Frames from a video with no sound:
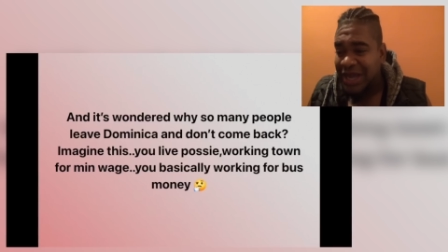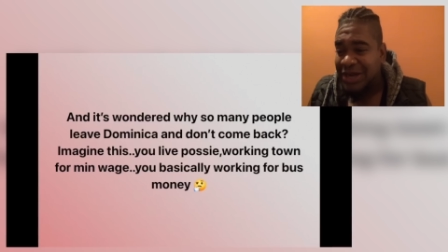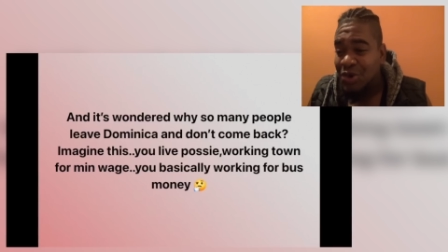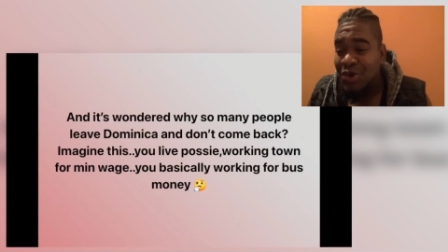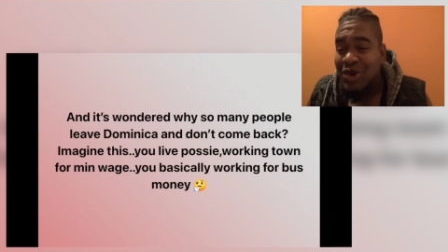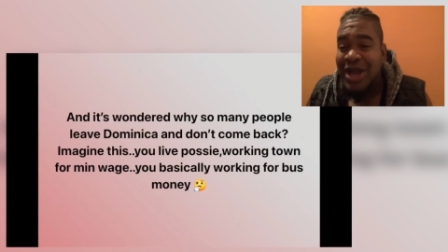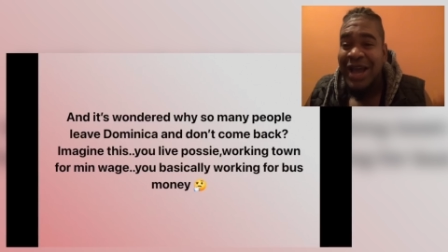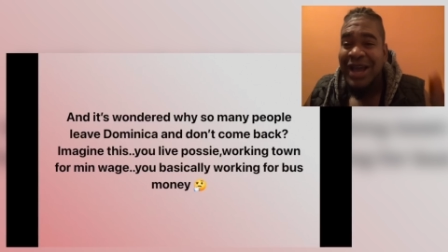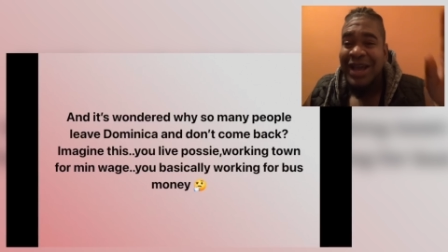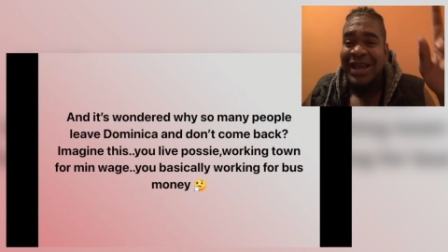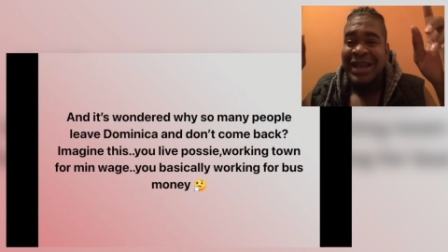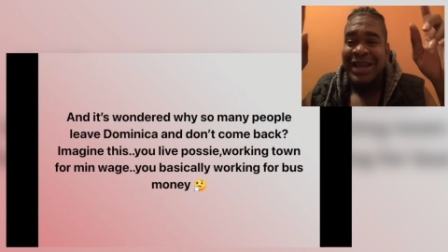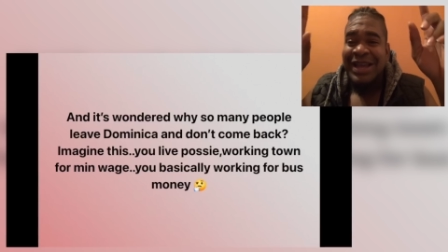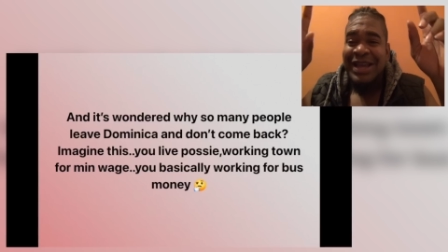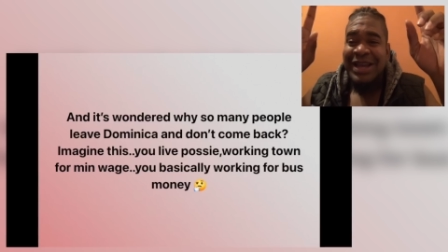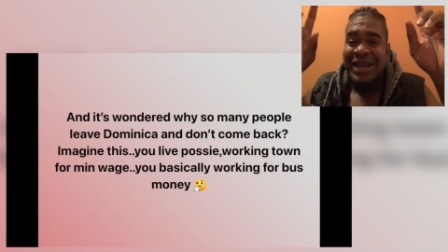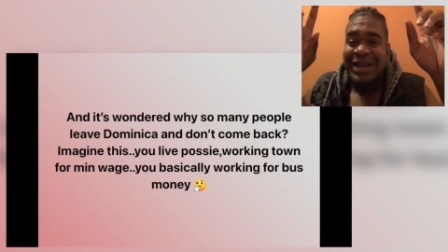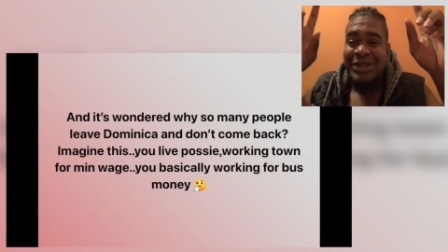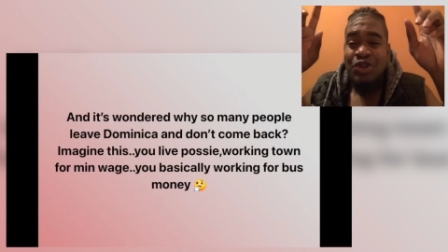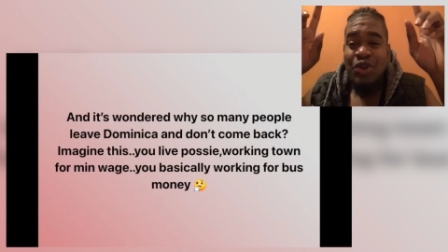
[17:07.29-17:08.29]
And look,
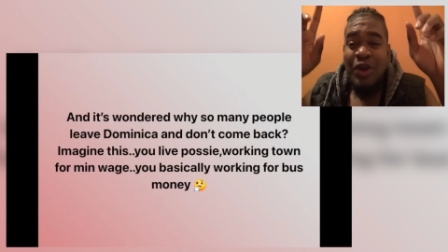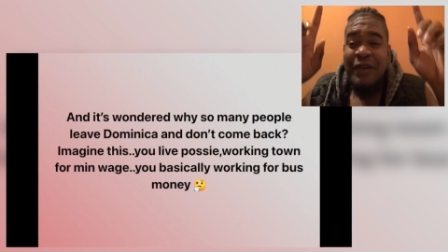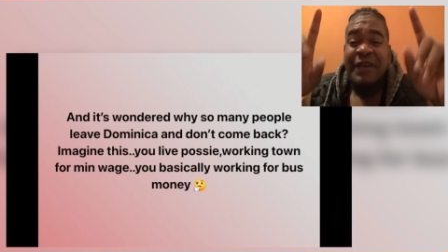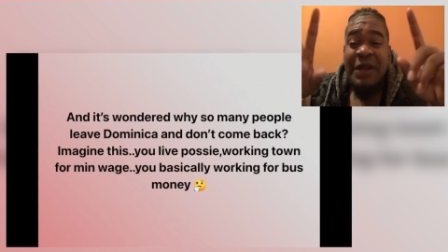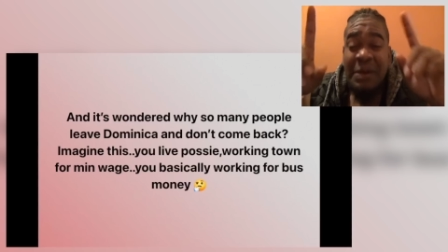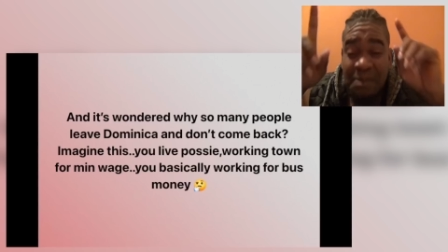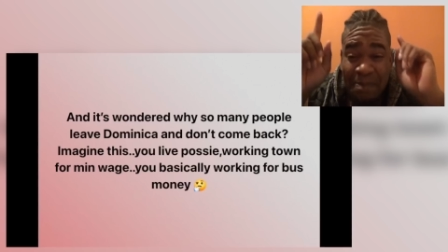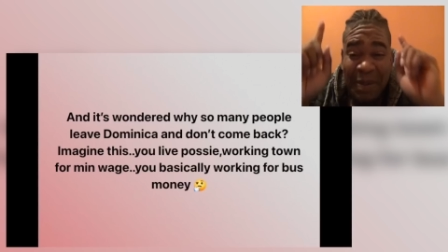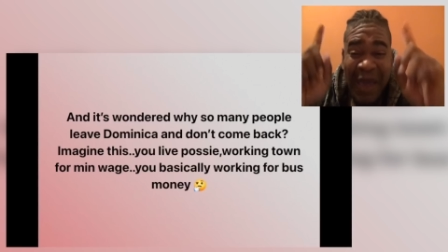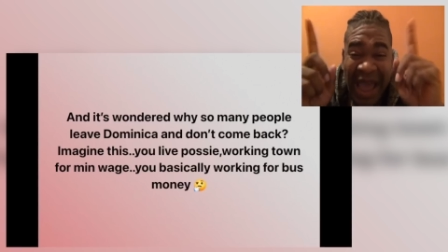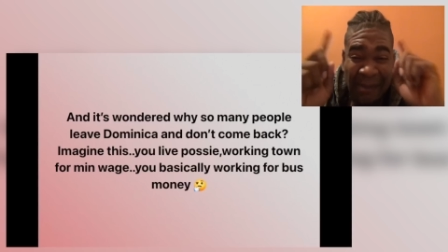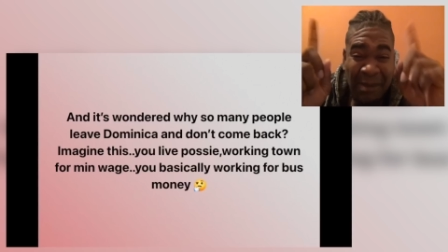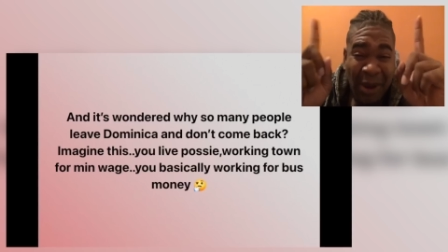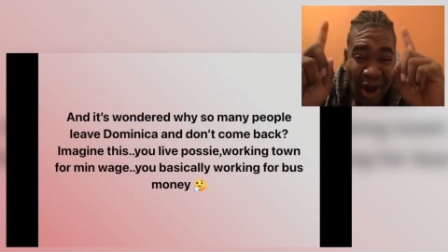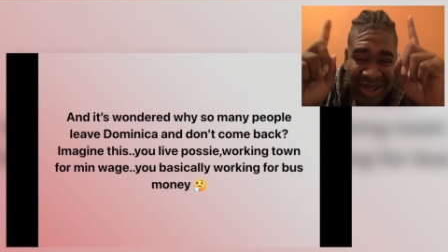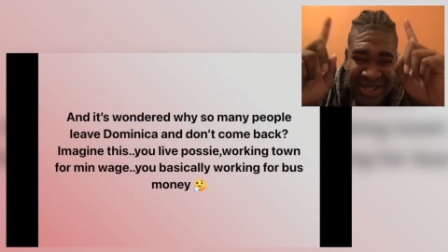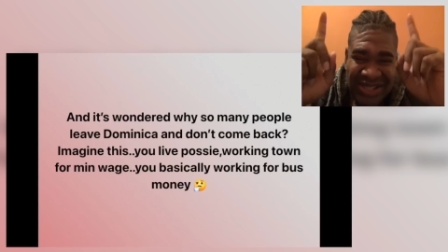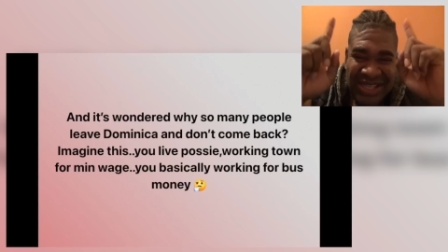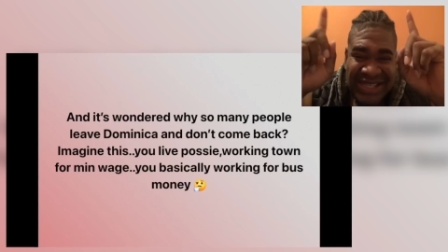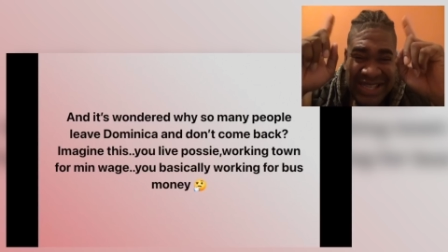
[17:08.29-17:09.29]
to even pay
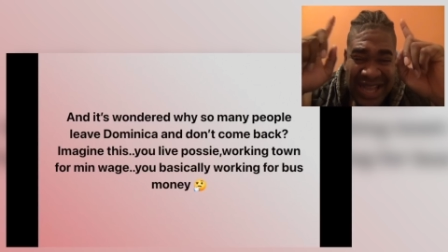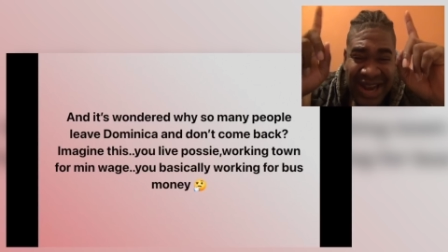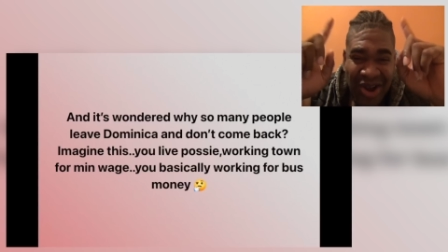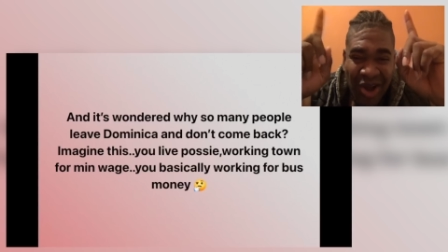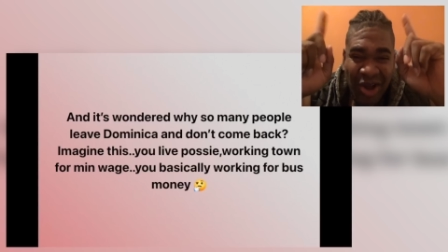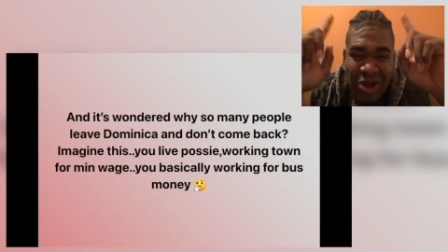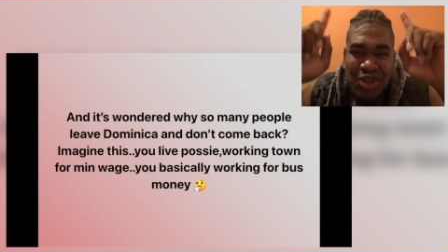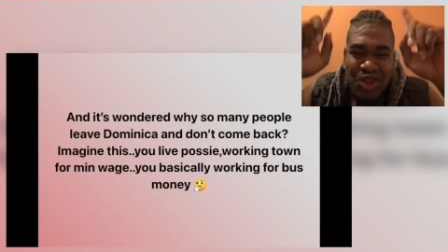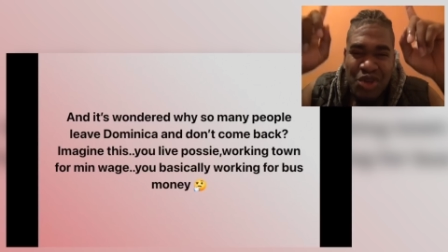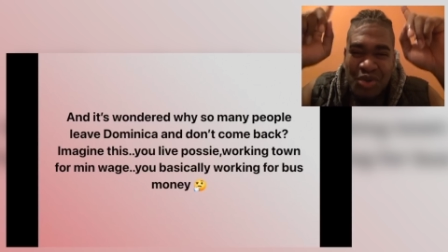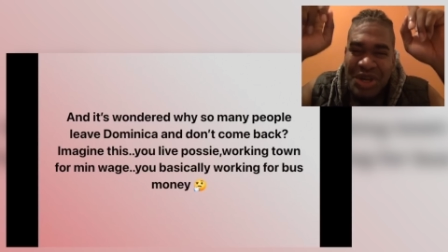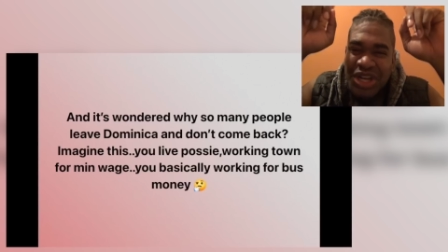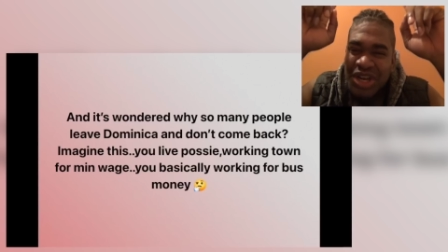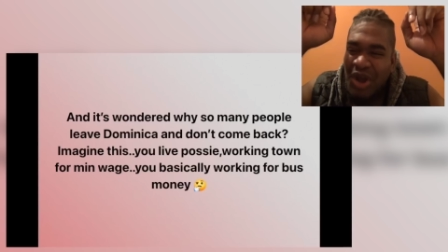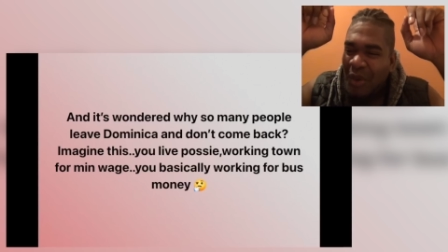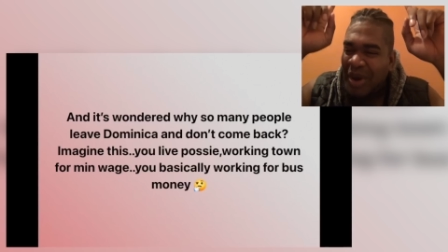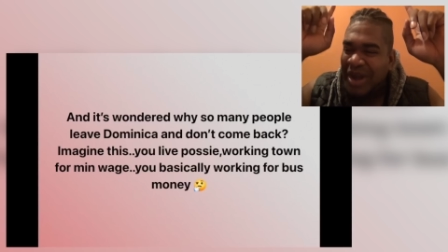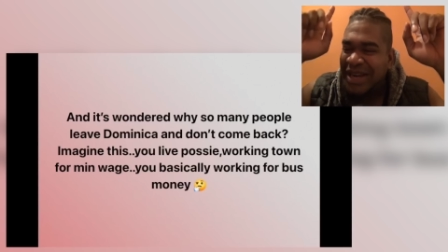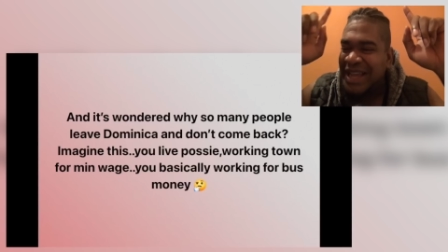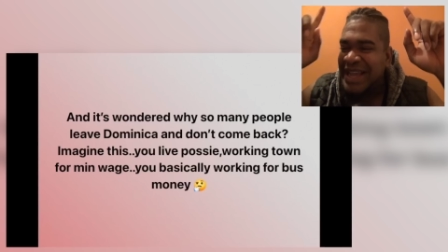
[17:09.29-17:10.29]
boss is a luxury
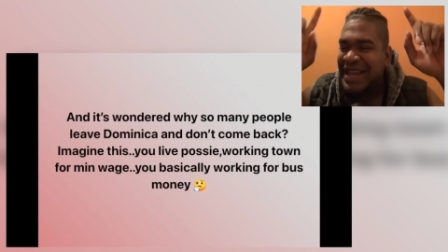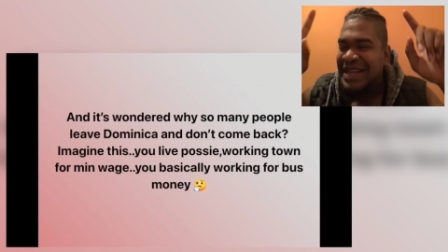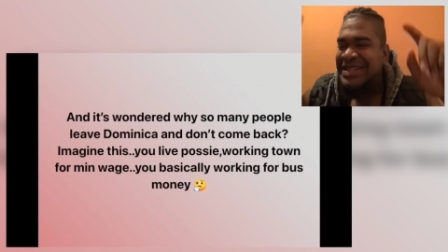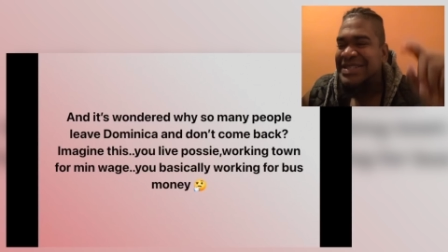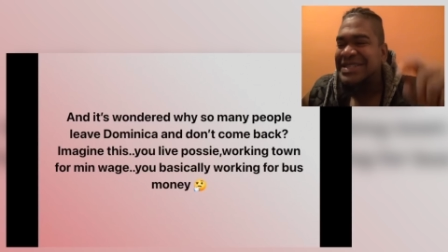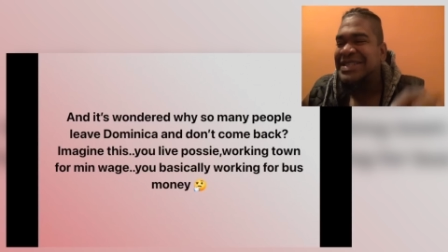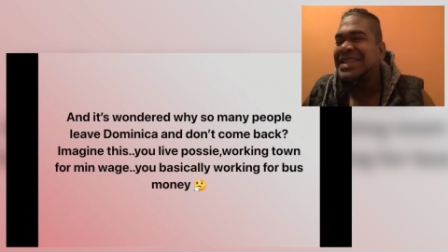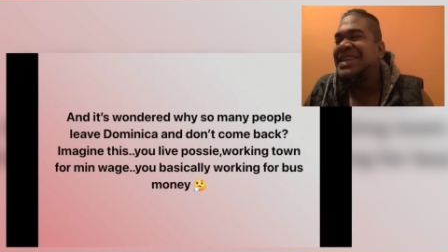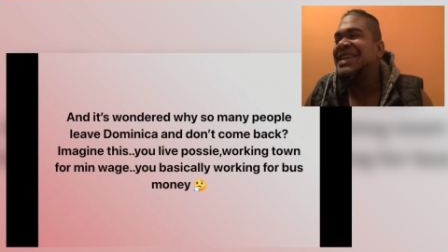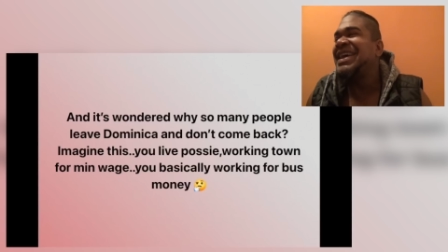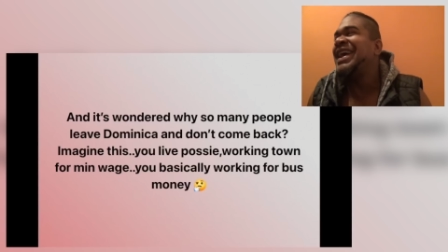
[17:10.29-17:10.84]
nowadays.